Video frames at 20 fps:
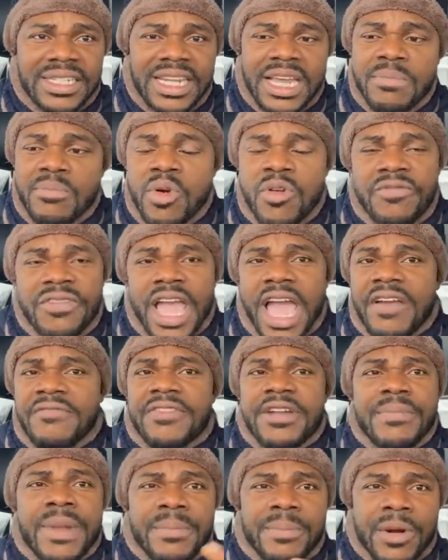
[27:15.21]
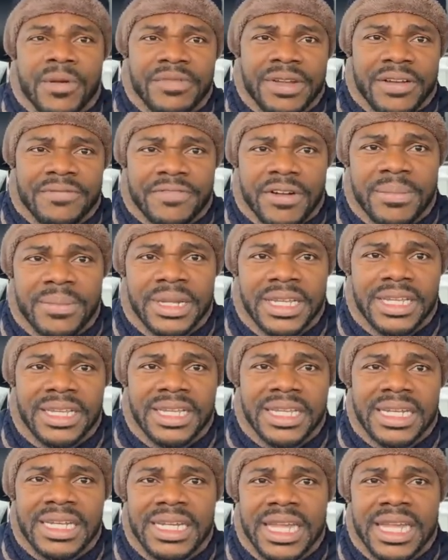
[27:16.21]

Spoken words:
They move every member of their family.